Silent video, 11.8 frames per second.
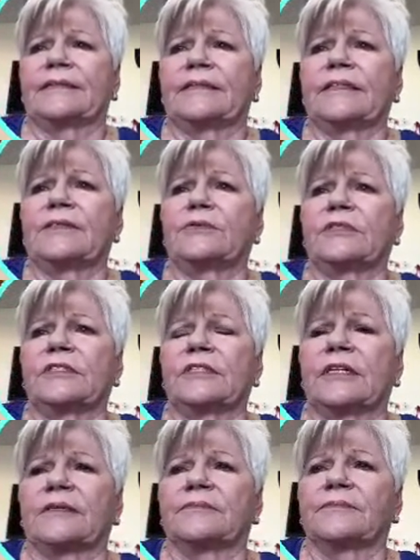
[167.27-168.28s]
it was
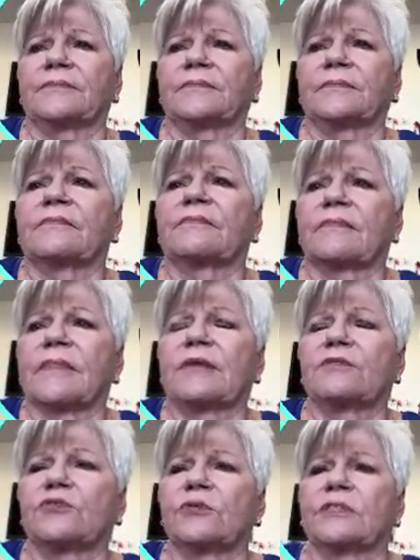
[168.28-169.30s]

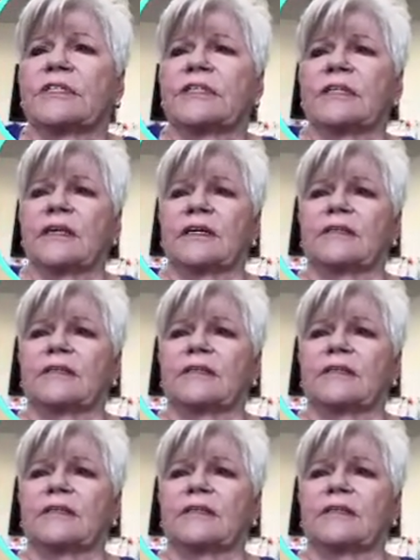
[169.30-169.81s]
really